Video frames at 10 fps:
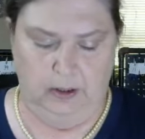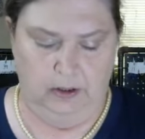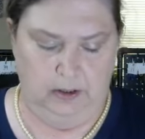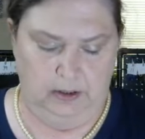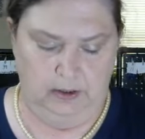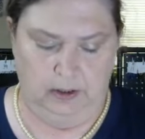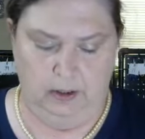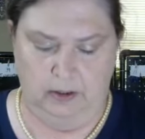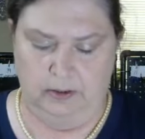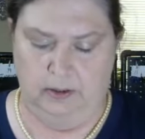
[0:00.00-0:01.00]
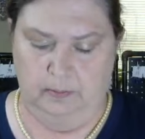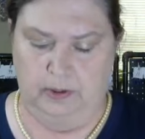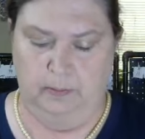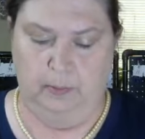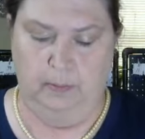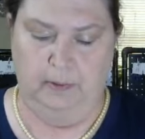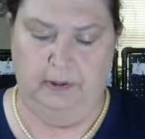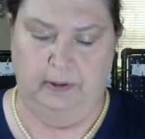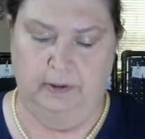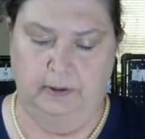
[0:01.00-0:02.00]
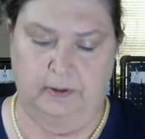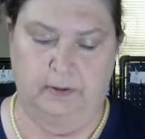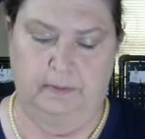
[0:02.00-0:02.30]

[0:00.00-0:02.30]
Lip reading: these are some simple pearls.